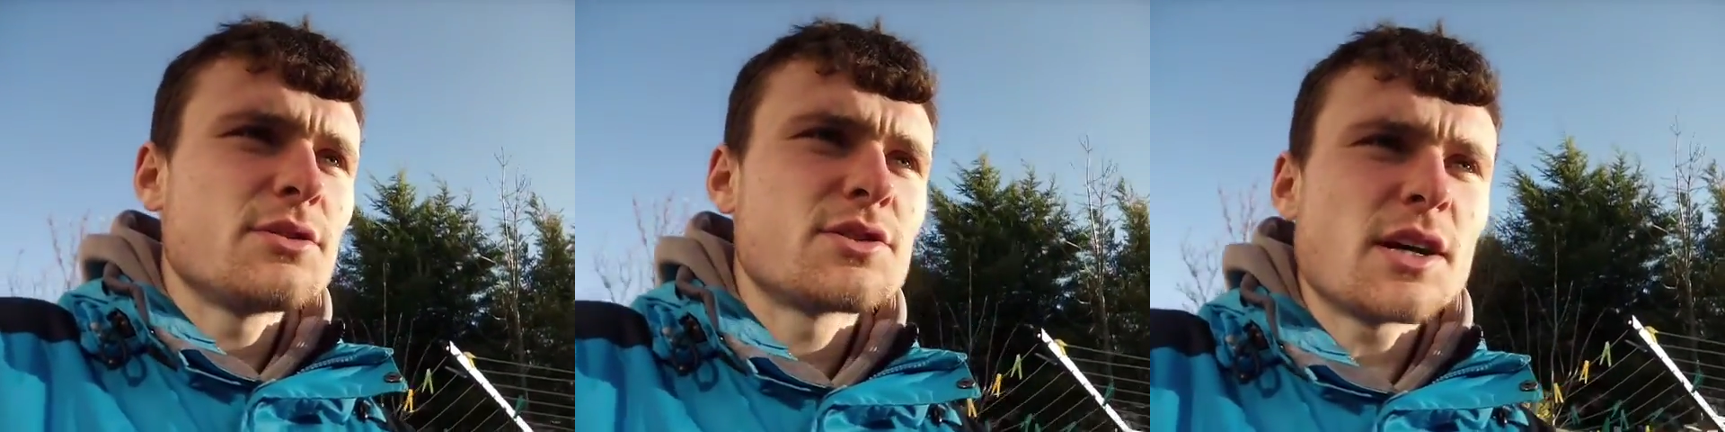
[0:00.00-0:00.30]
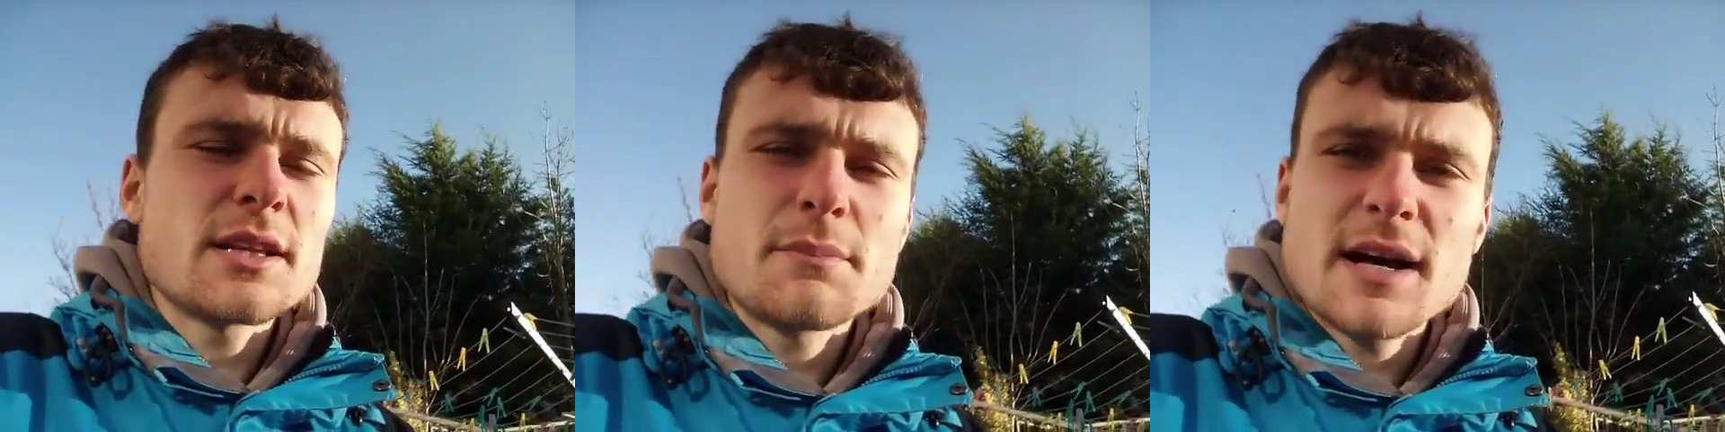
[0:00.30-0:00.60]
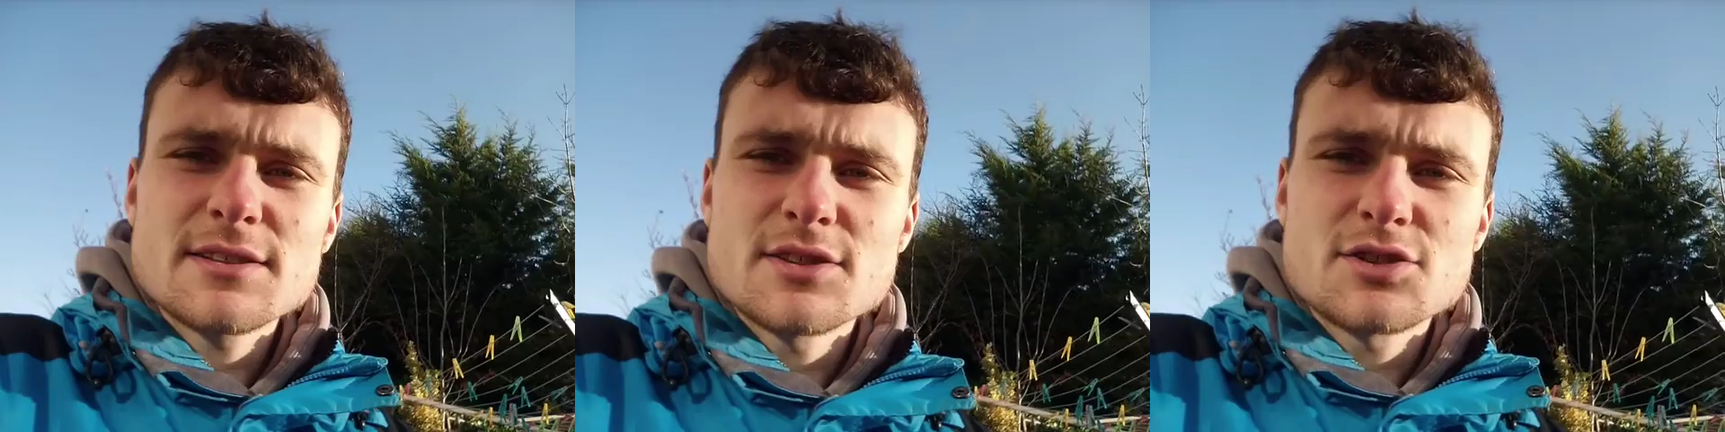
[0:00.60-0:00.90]
I was cycling
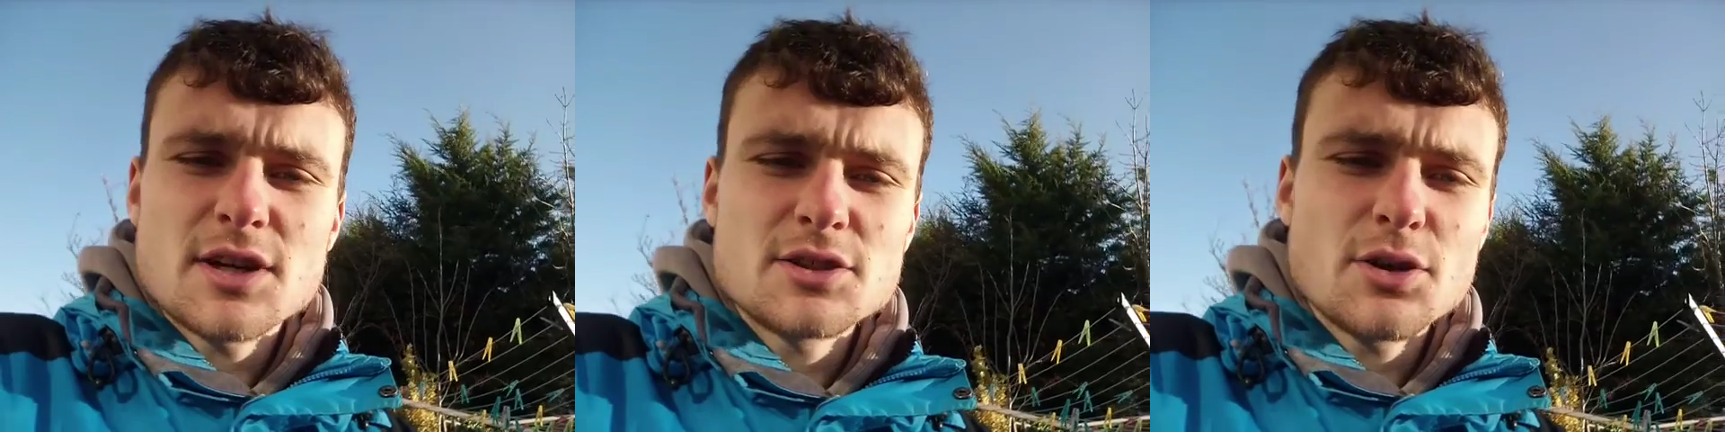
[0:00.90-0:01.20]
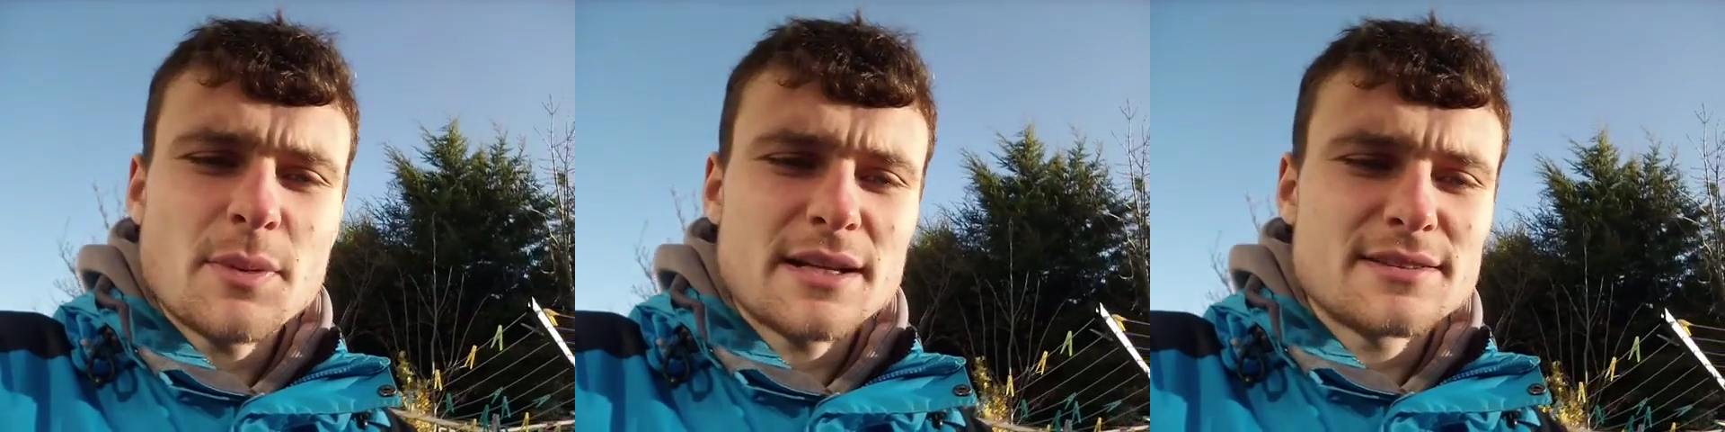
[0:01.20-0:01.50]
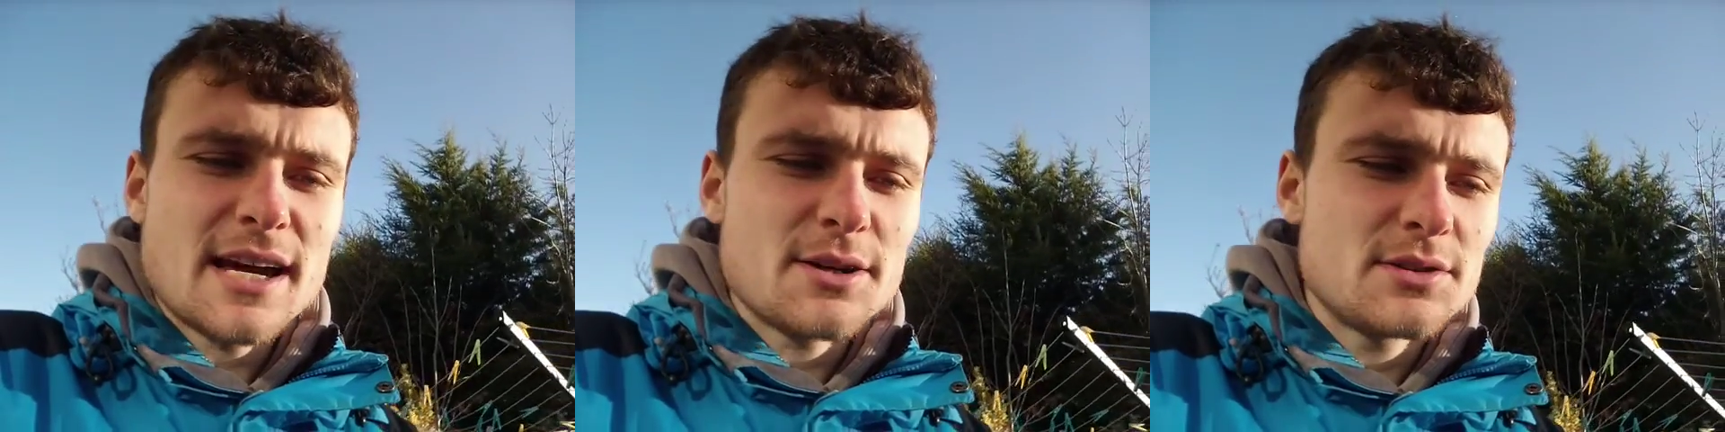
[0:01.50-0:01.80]
past the strange old
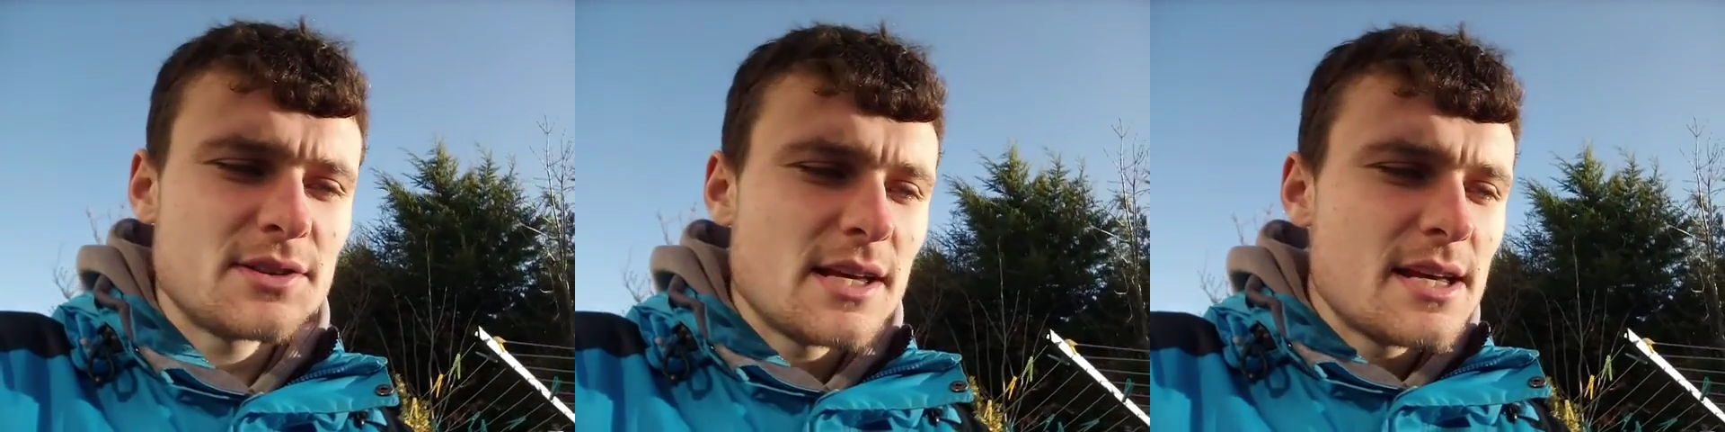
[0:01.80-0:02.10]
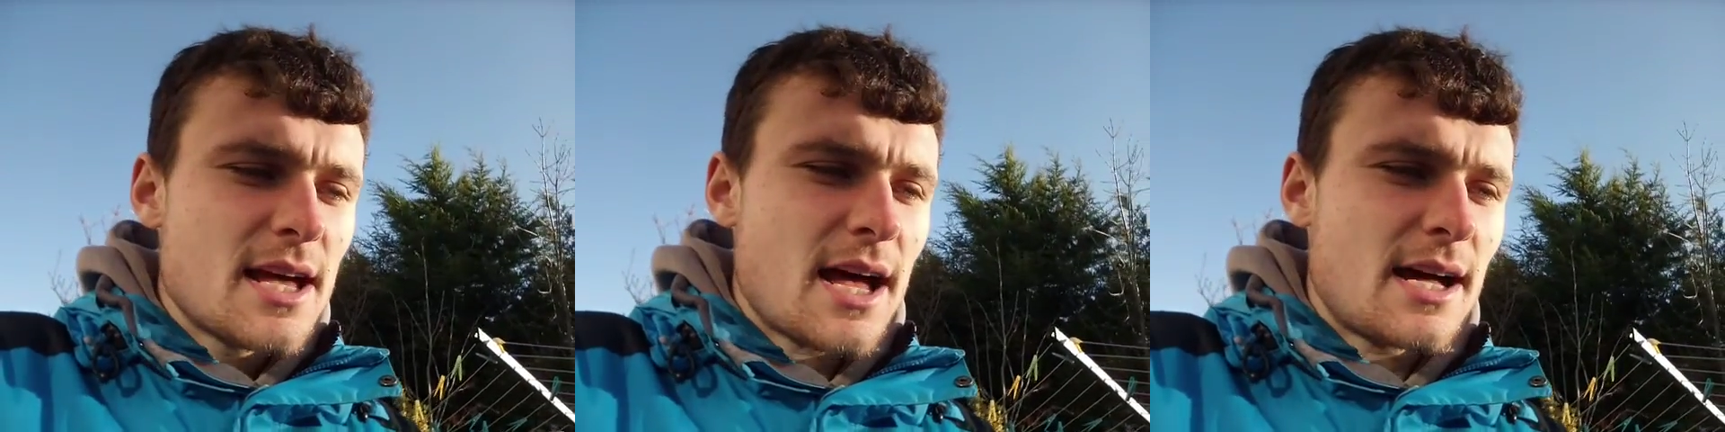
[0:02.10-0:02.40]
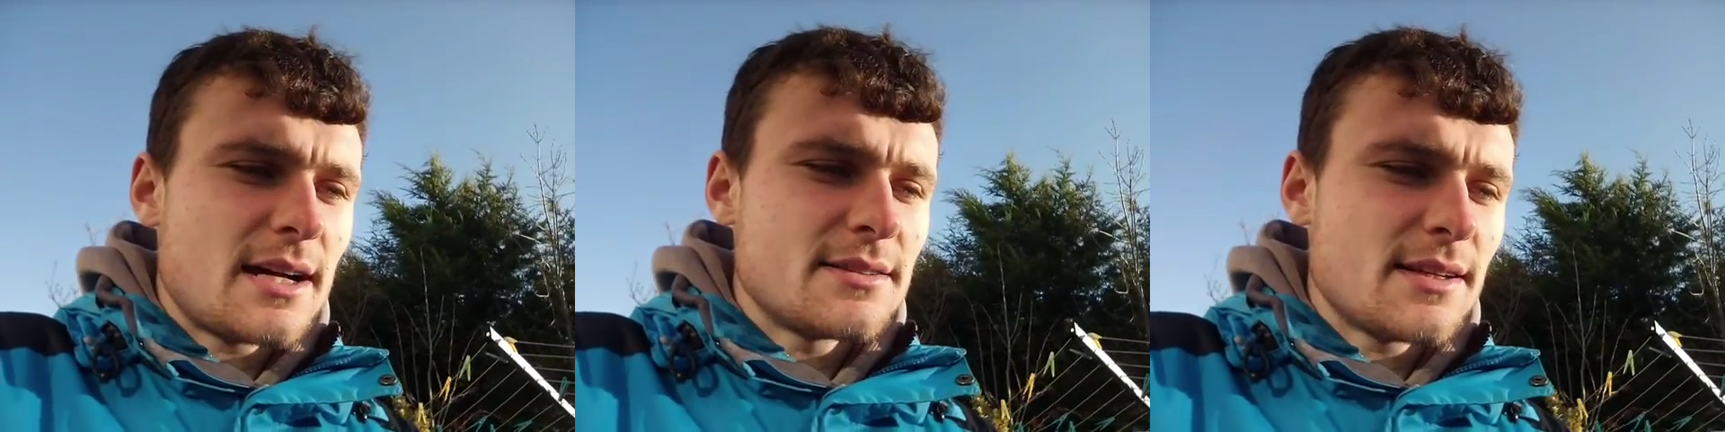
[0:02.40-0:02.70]
man's house,
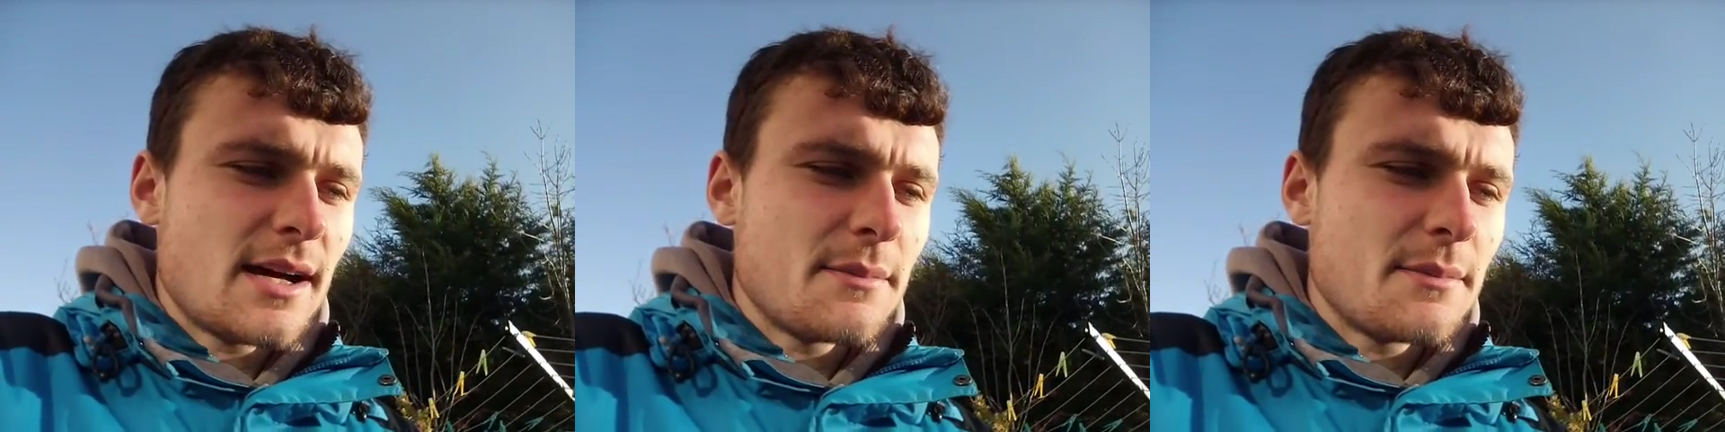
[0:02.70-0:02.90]
and